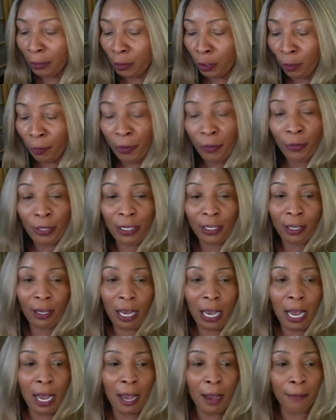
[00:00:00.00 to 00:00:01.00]
turmeric
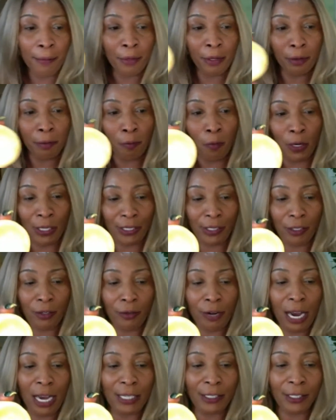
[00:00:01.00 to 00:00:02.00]
um,
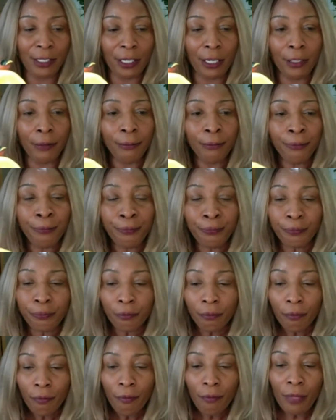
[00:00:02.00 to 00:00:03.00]
moisturizer.
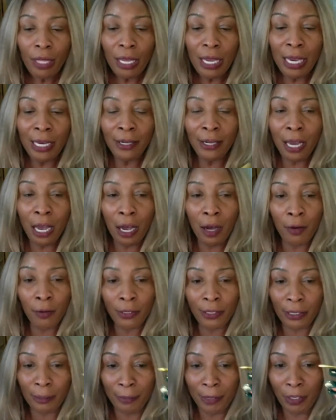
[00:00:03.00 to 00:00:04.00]
And now
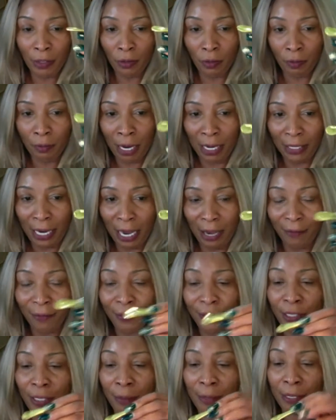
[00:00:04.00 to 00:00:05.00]
some of you might have
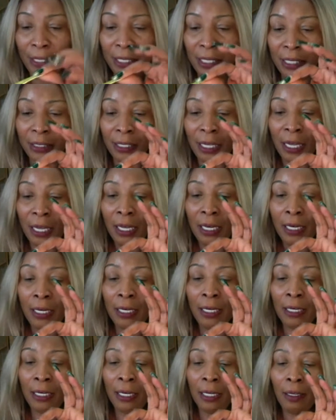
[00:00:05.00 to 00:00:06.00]
some of these
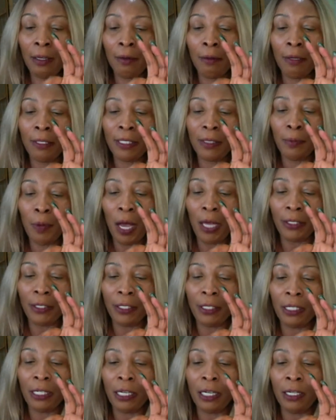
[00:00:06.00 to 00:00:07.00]
little
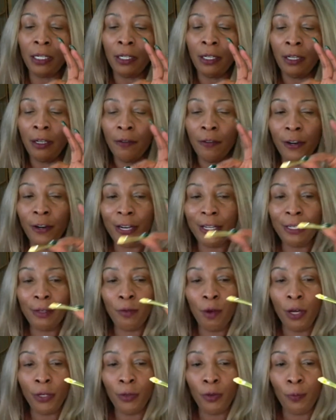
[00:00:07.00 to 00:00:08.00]
spatula for
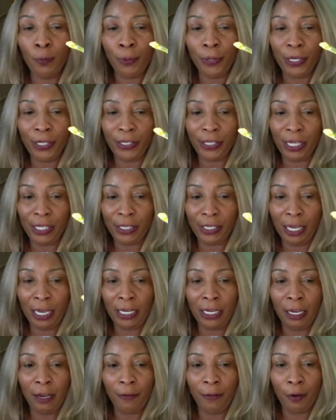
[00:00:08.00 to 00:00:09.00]
anyone who purchased
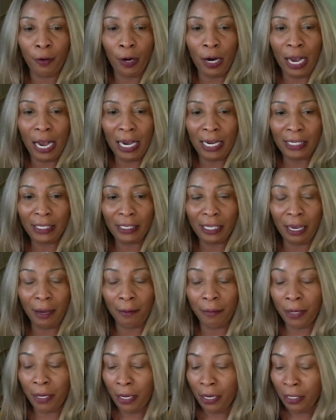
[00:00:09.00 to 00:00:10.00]
any of our
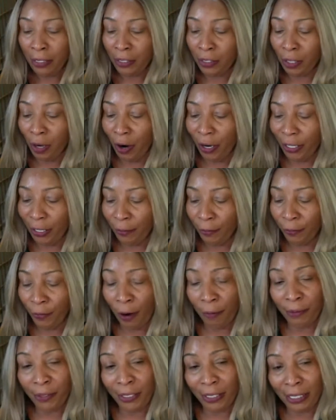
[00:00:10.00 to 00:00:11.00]
item, starting
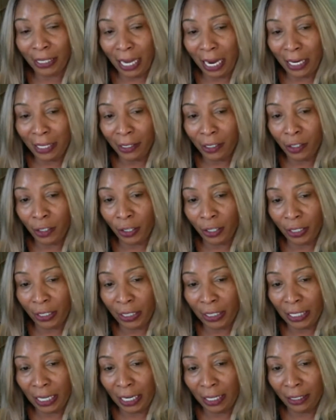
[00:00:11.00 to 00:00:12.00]
from tonight, you're
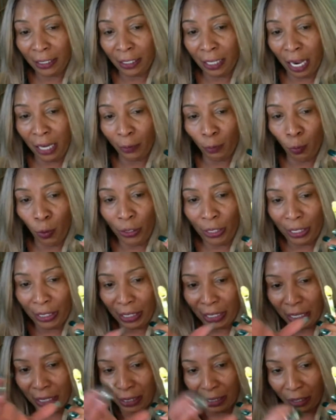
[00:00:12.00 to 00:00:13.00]
gonna get not one of
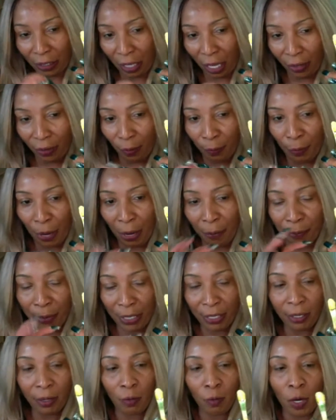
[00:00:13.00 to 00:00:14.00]
these, another a
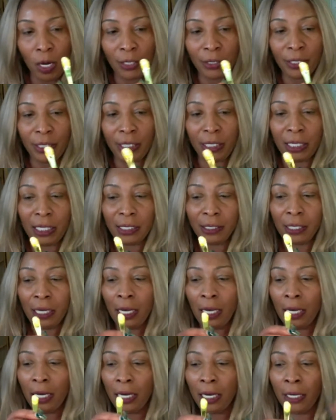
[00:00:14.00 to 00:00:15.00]
bigger one to this
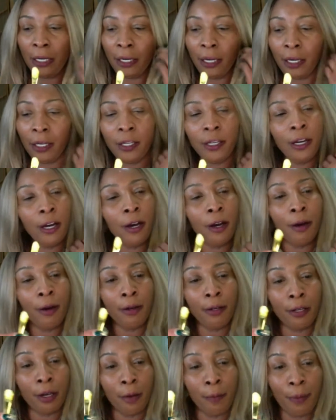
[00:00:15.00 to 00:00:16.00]
in your
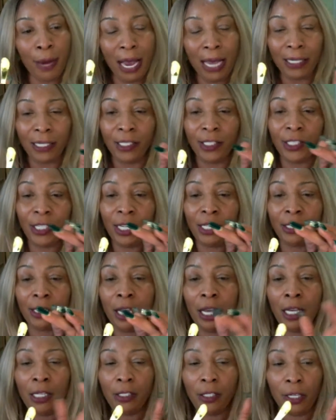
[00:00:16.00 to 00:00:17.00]
your packages.
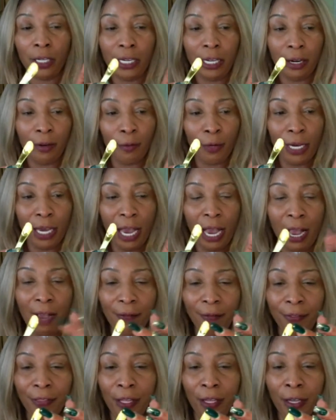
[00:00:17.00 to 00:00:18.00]
So here we
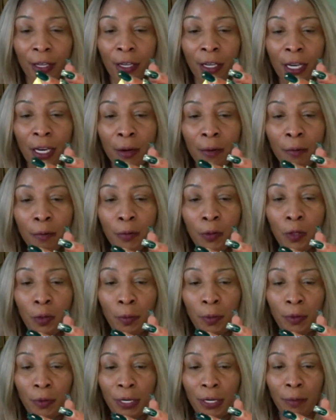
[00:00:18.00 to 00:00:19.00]
have the
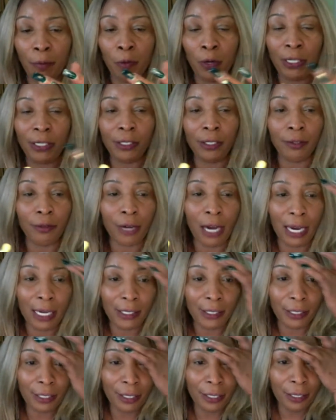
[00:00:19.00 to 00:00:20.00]
turmeric
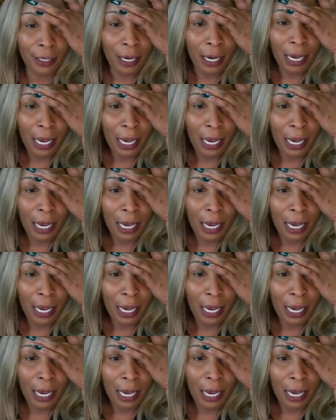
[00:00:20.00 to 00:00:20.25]
moisturizer,